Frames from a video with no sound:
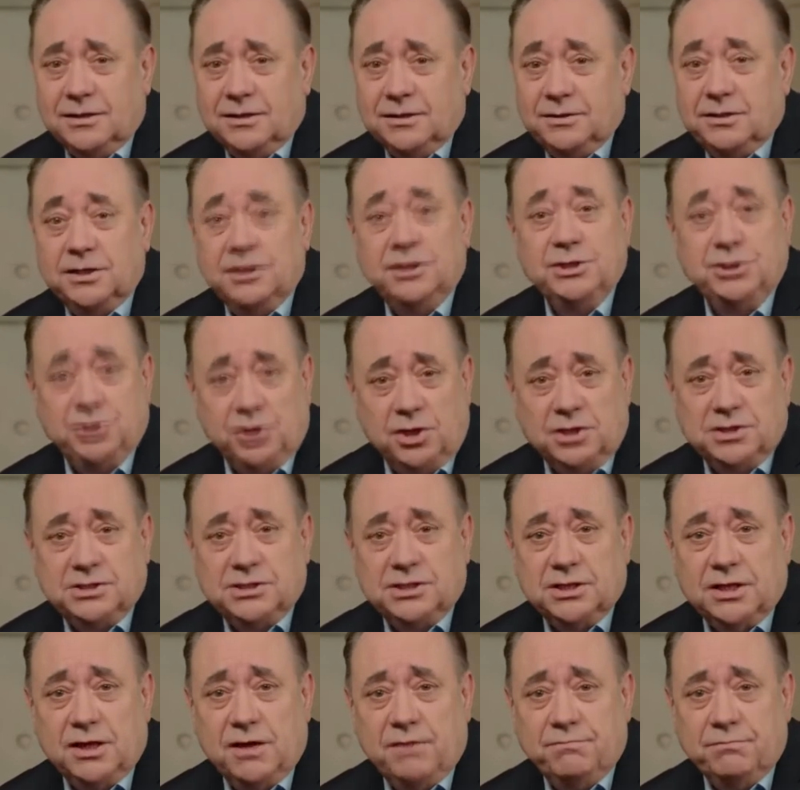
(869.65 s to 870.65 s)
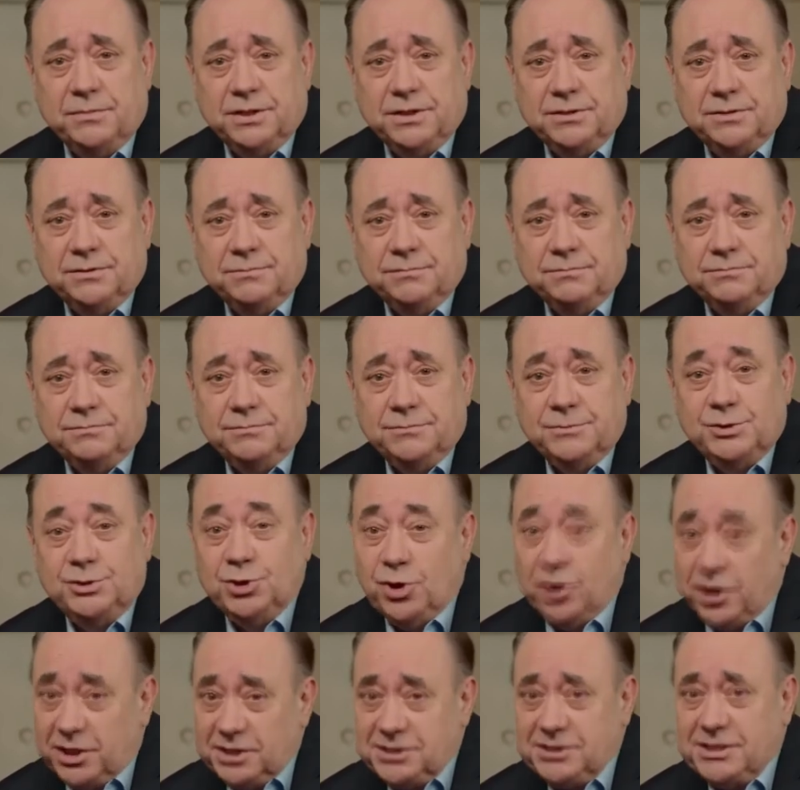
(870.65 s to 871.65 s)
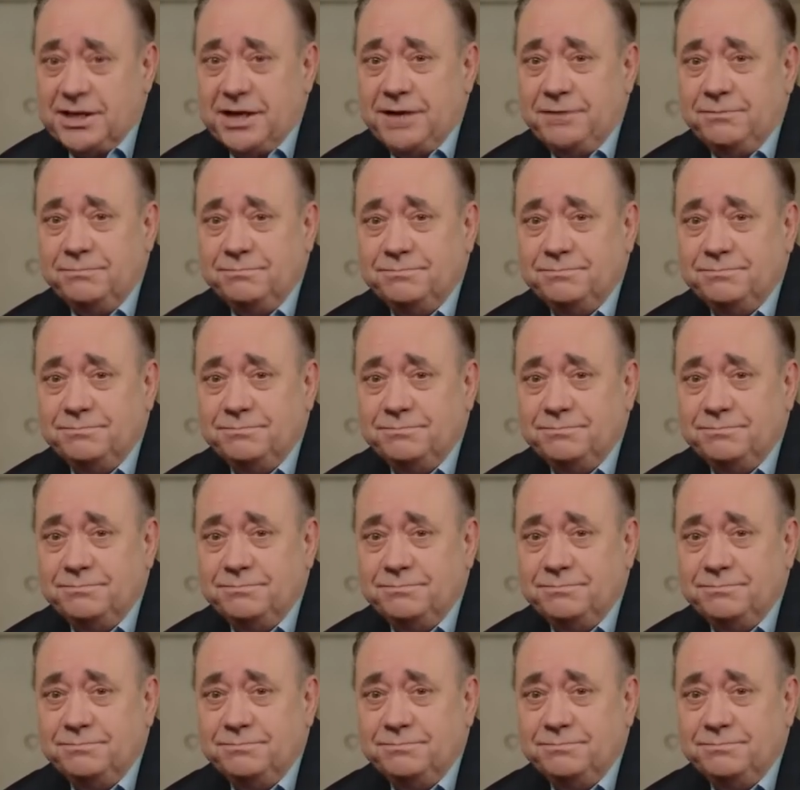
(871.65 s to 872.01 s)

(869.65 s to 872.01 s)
to the Johnson government. Join us then.